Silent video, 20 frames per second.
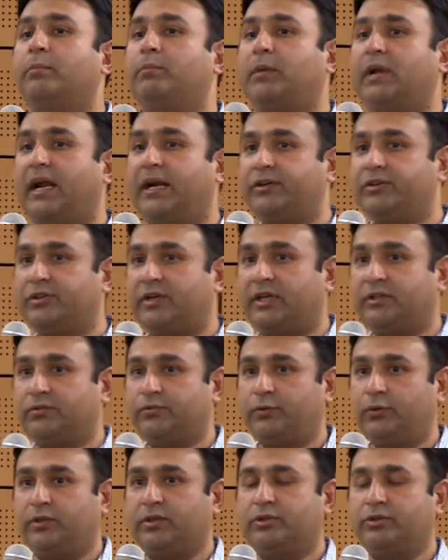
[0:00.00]
blood
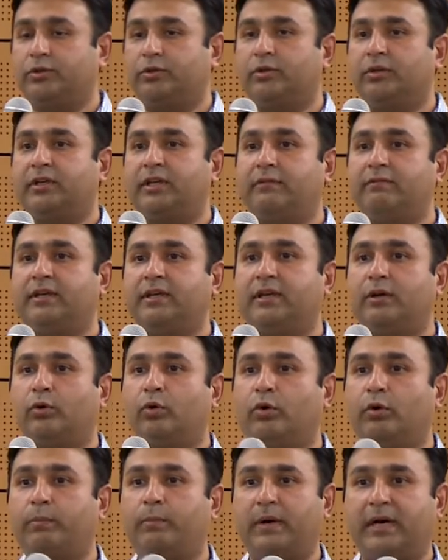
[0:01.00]
transfusion, you know, giving
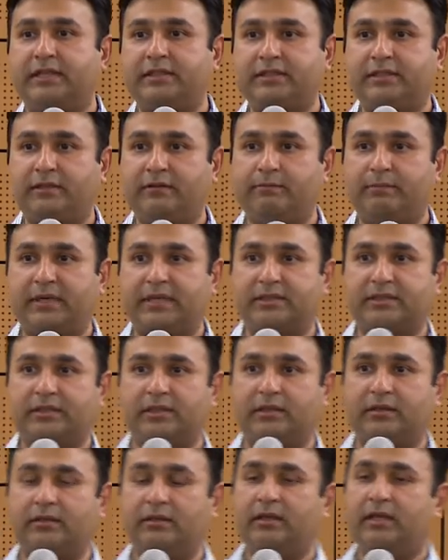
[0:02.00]
O positive
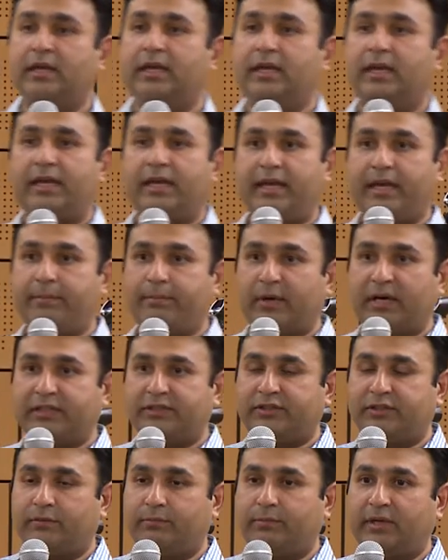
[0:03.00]
person A
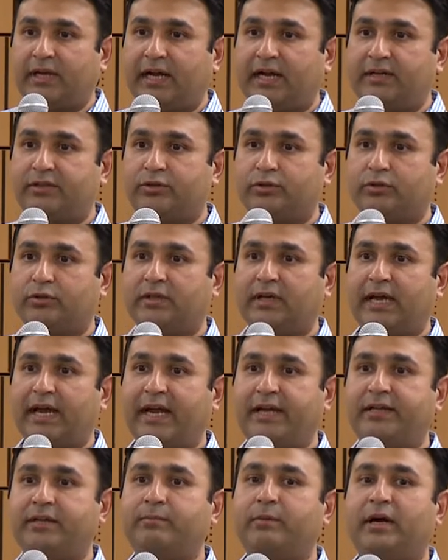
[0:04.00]
positive blood. So the
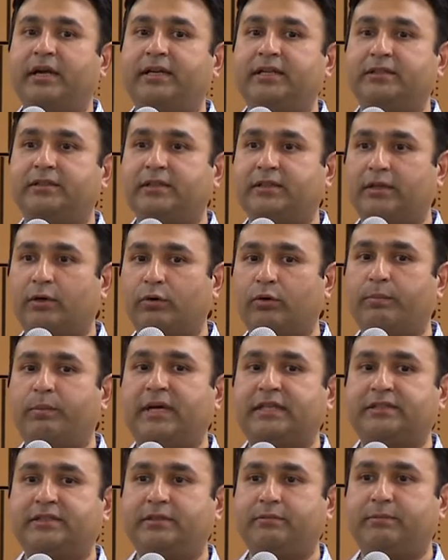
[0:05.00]
antibodies in the O
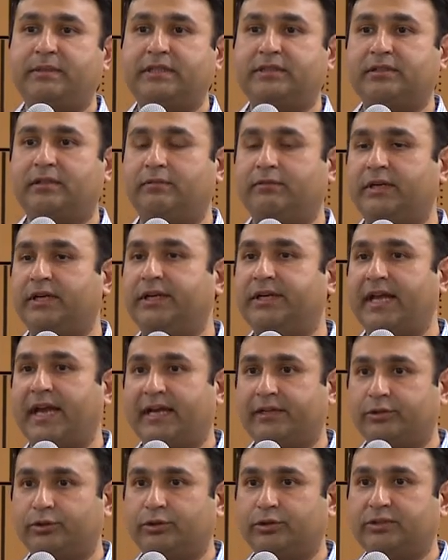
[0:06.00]
positive person will
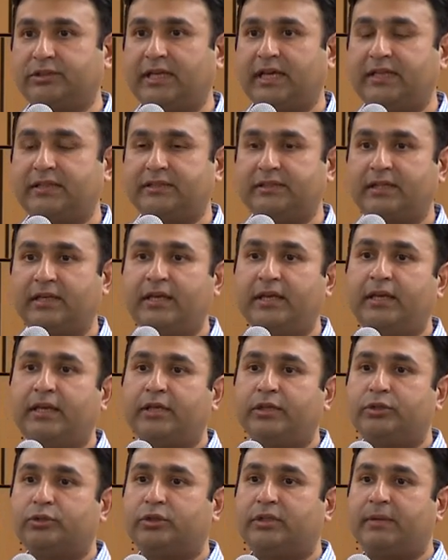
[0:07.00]
attack those cells.
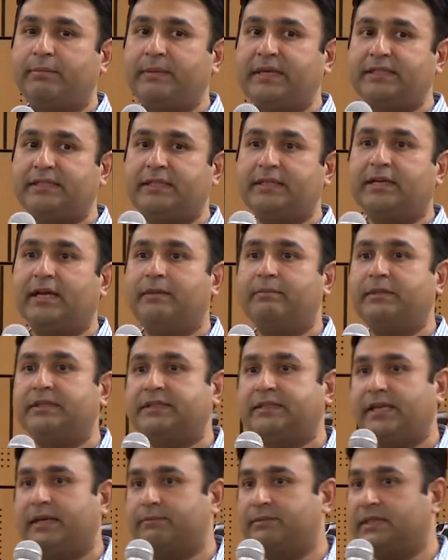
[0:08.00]
So the mesenchymal stem